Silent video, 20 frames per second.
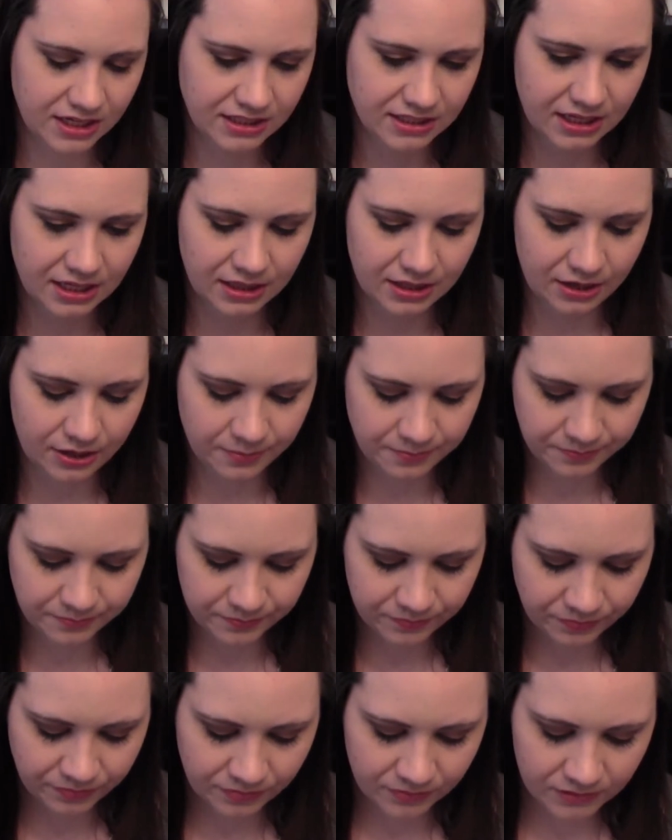Things in there.
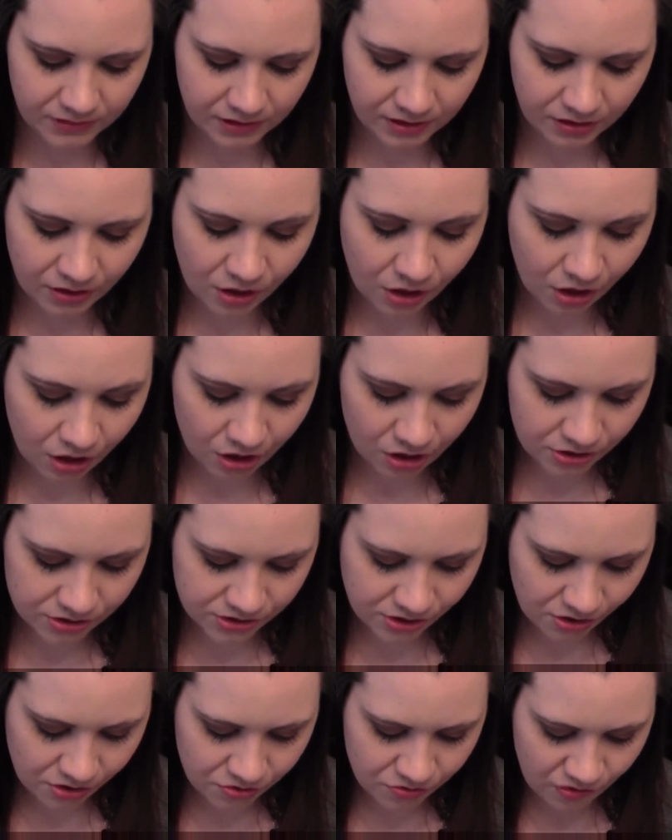
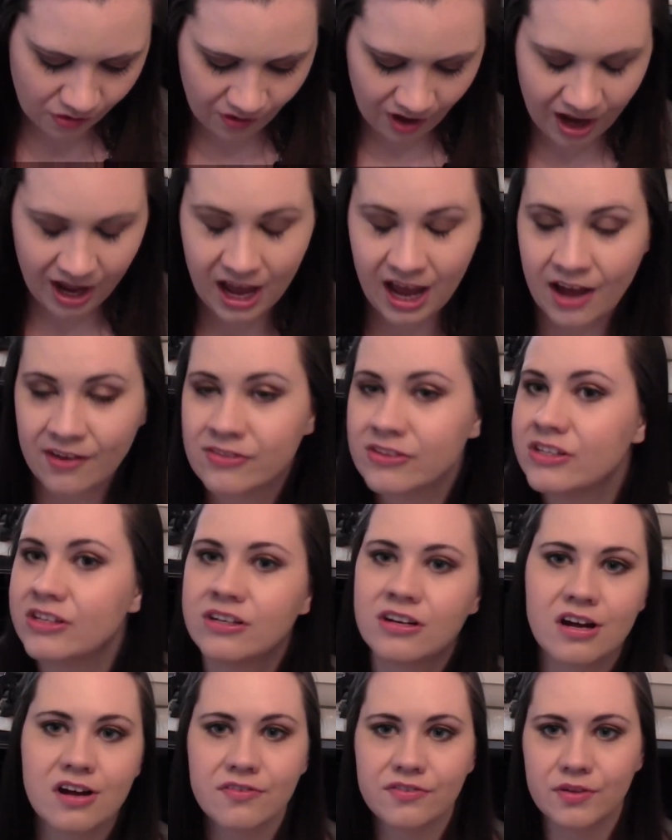Also, you do not have to
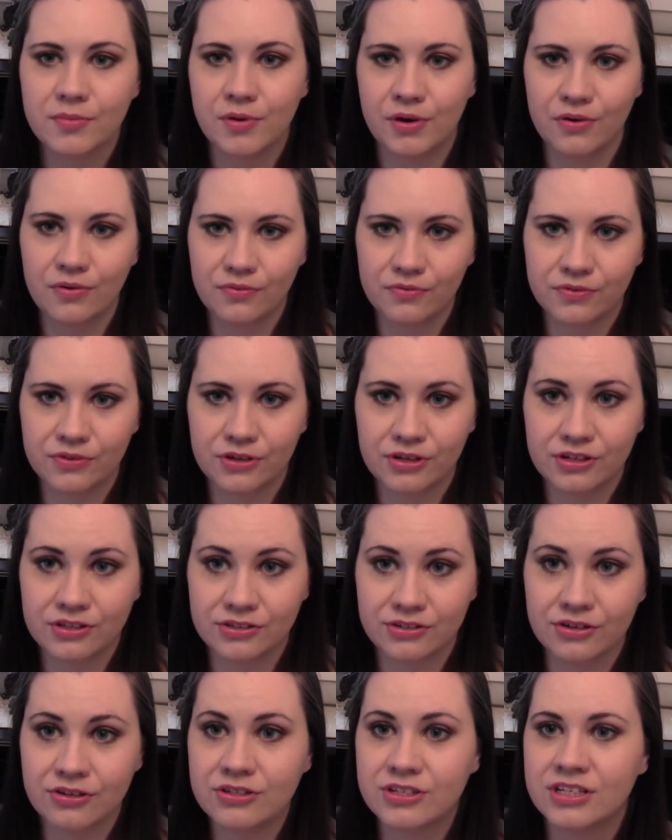get off the boat for
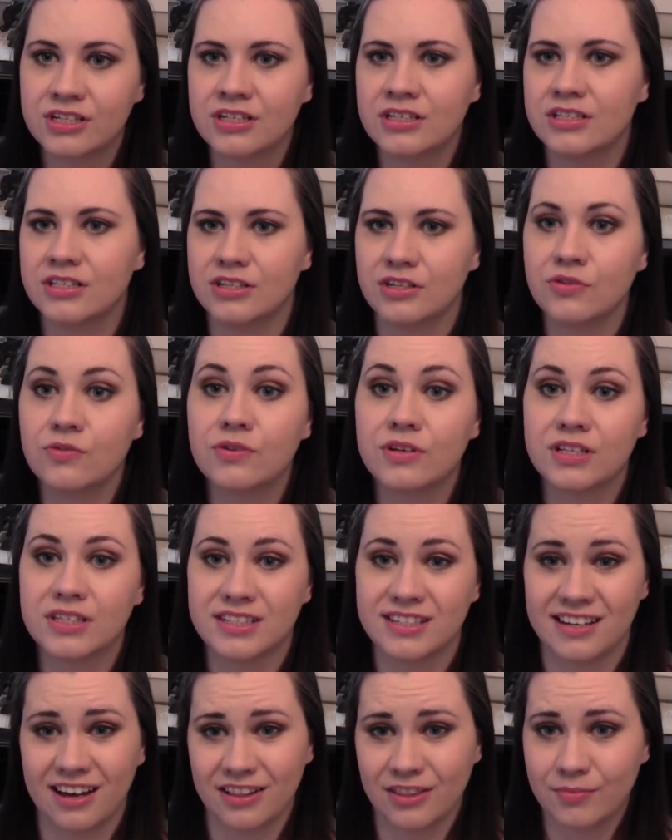excursions. You can
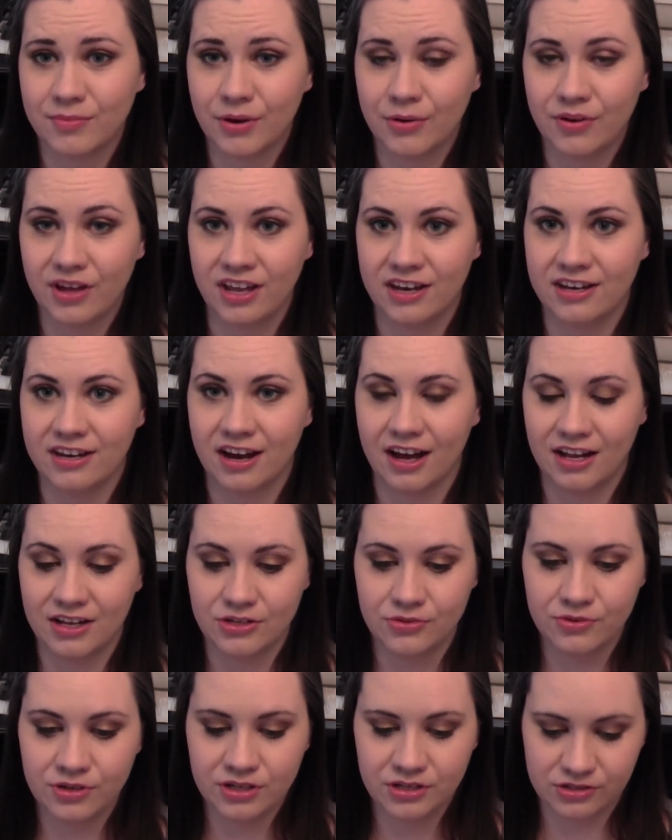stay on the boat and
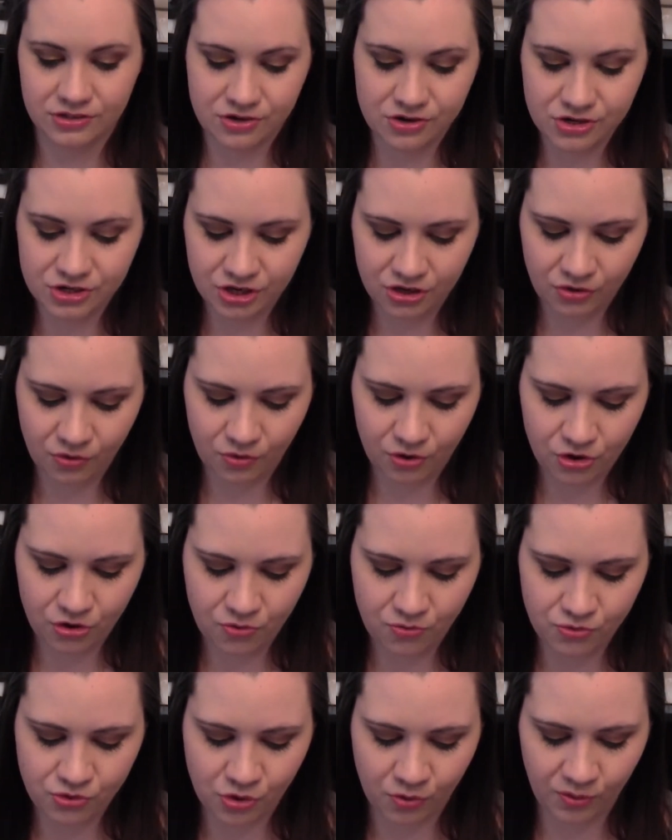not do an excursion, or
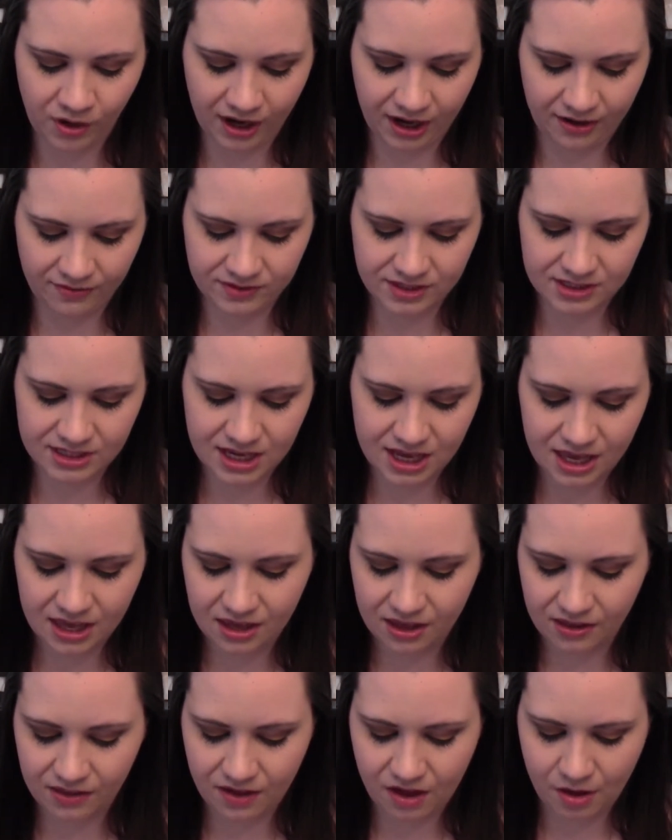you don't have to
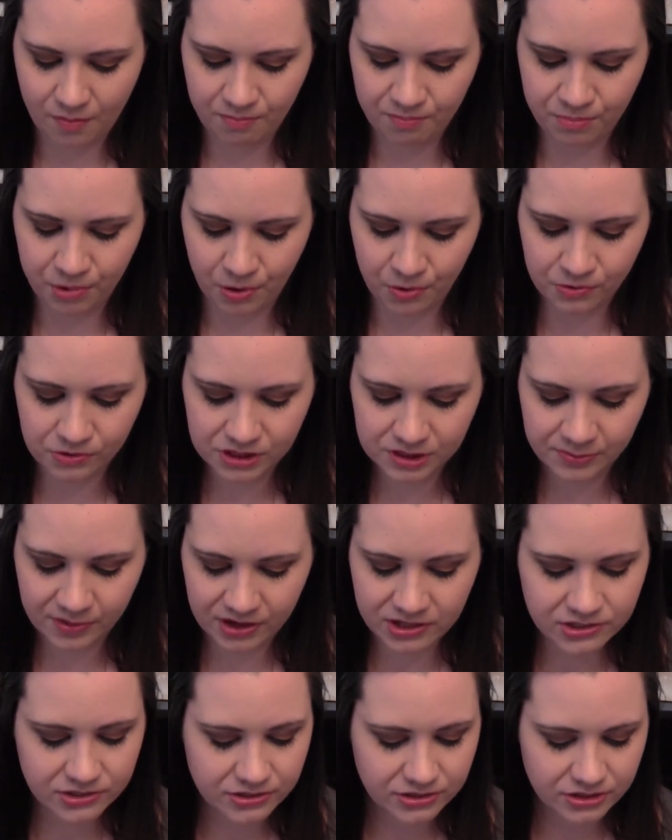take a
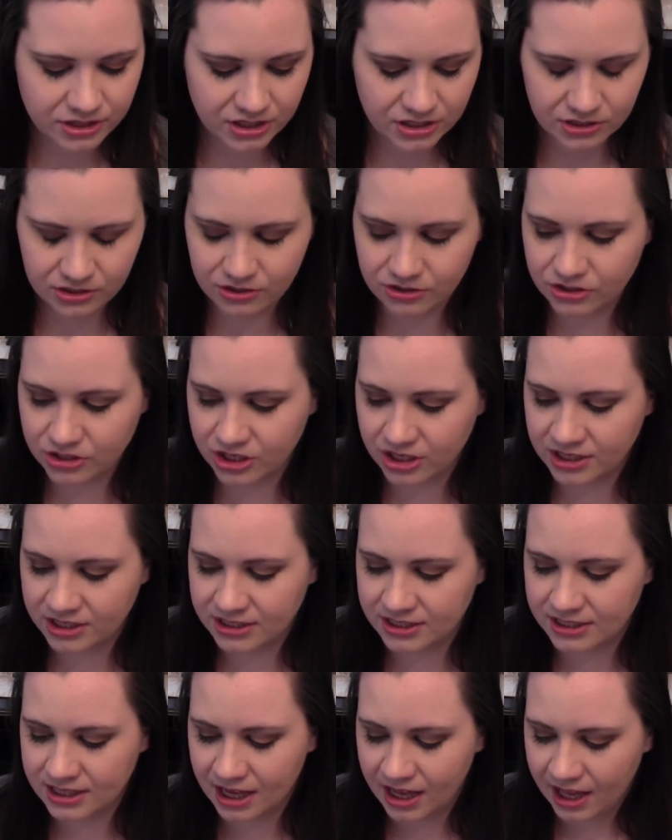boat-sponsored
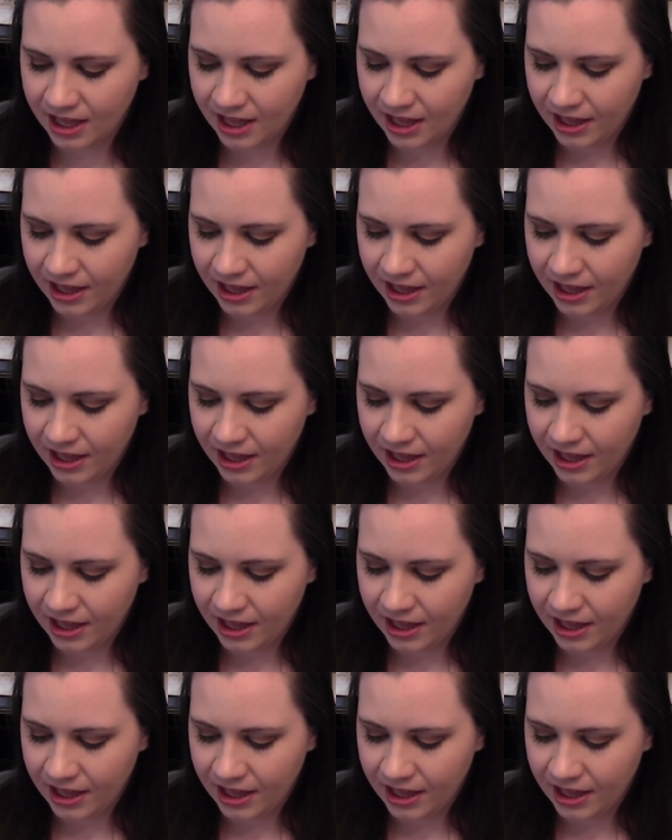excursions.